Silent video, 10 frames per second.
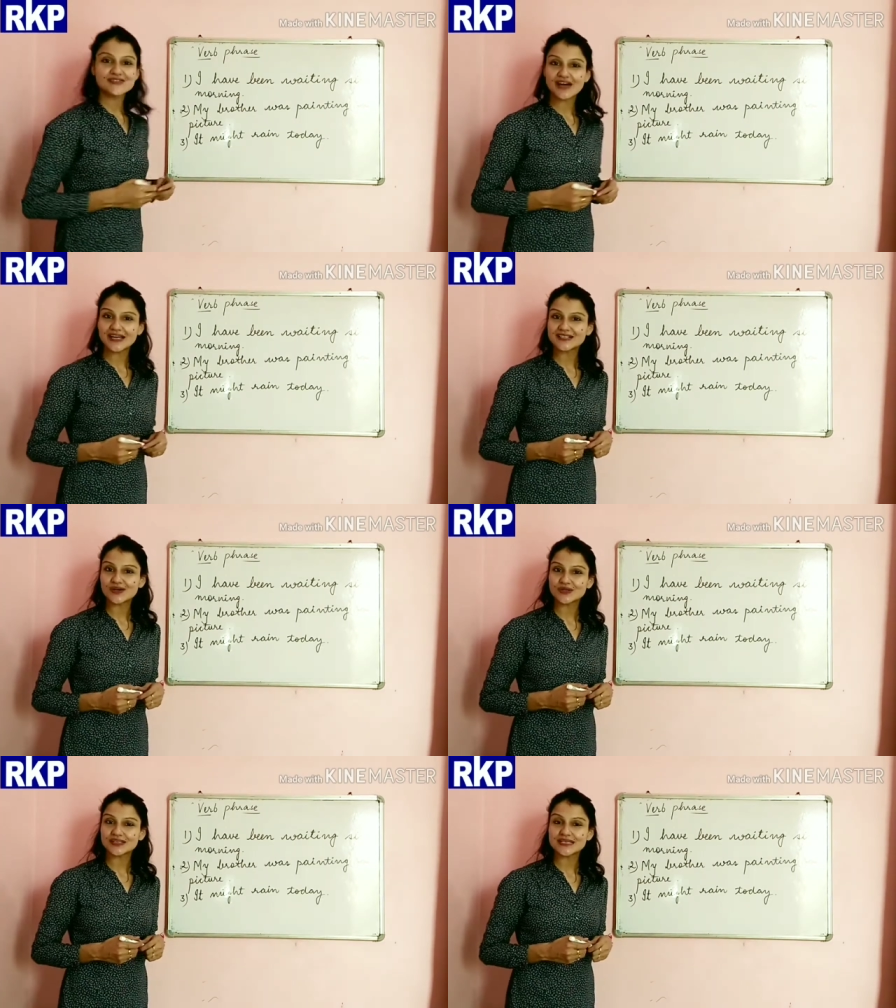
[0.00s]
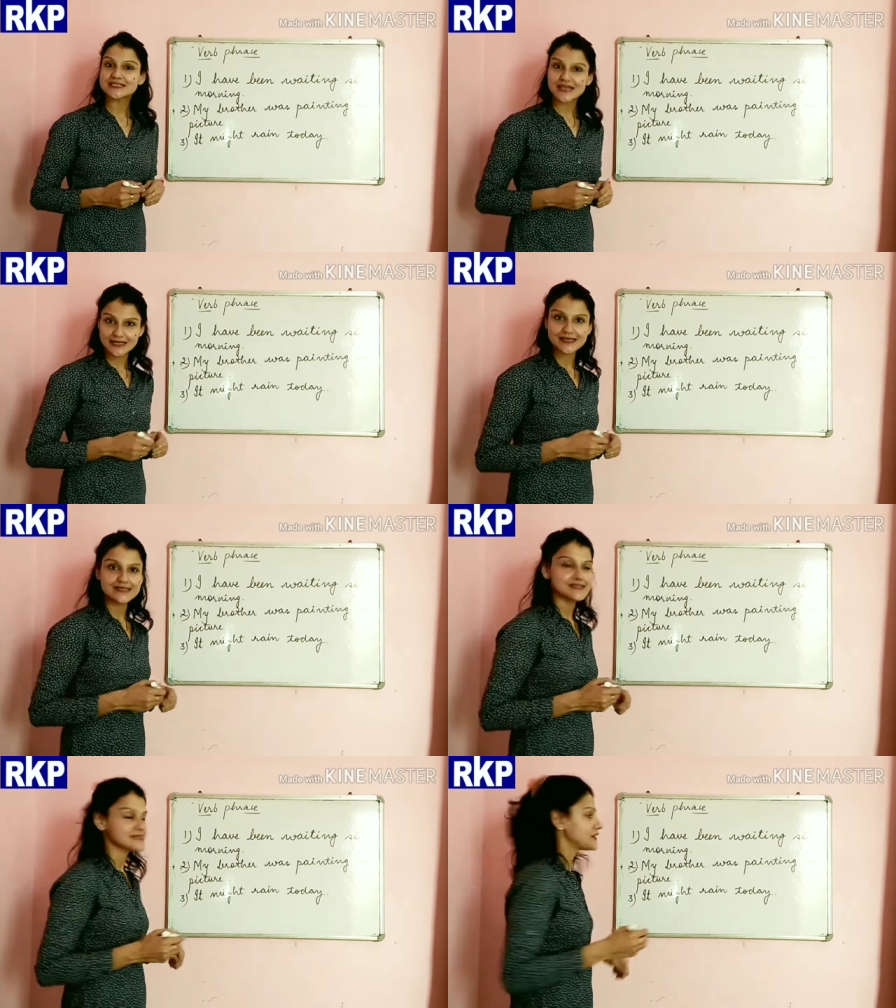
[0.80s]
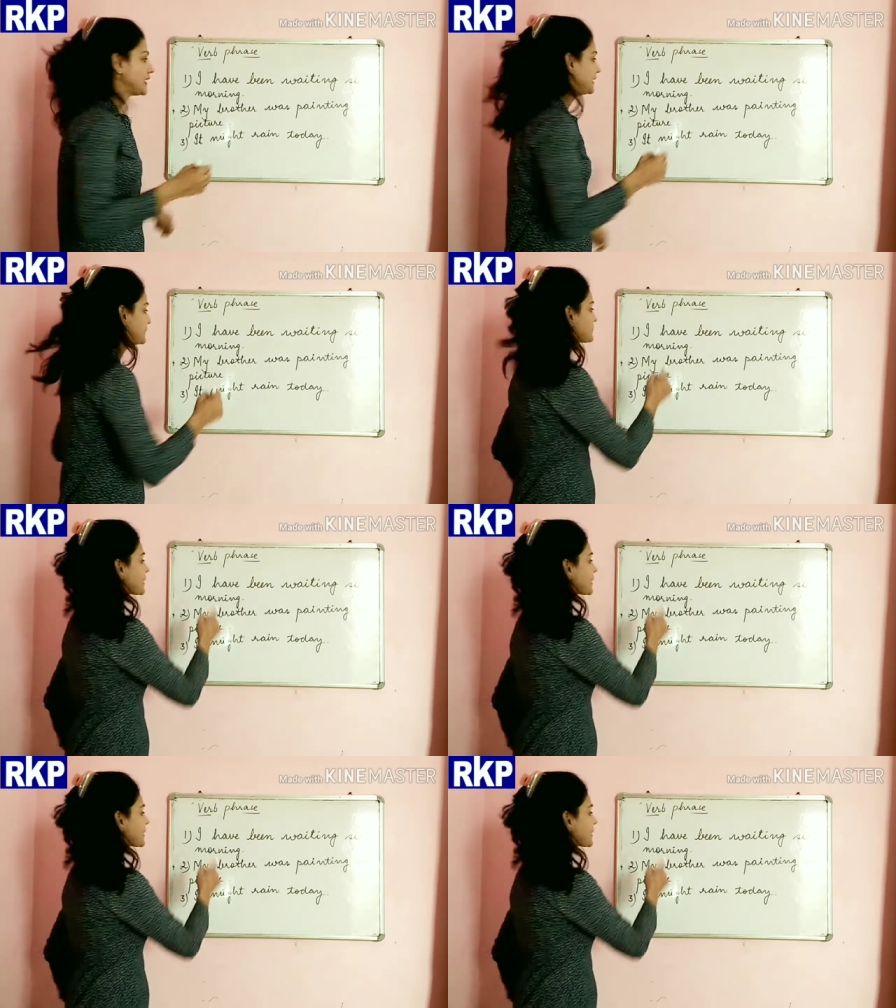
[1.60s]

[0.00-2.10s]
find out in the sentences, right?